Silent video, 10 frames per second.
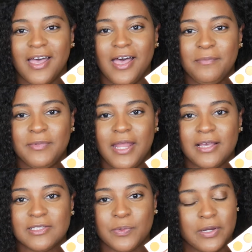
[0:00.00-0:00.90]
Up
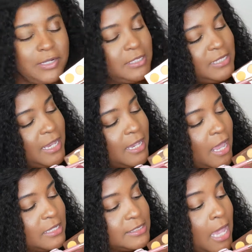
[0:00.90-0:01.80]
next, we're gonna take
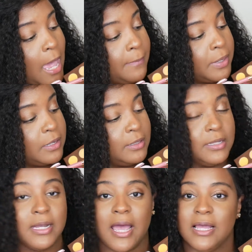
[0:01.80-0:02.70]
Top
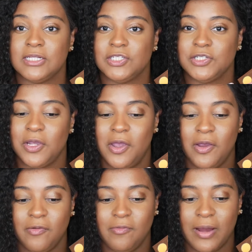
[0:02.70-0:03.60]
Notch
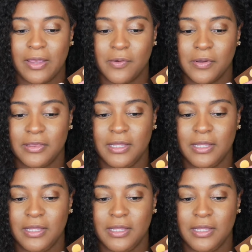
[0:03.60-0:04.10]
right on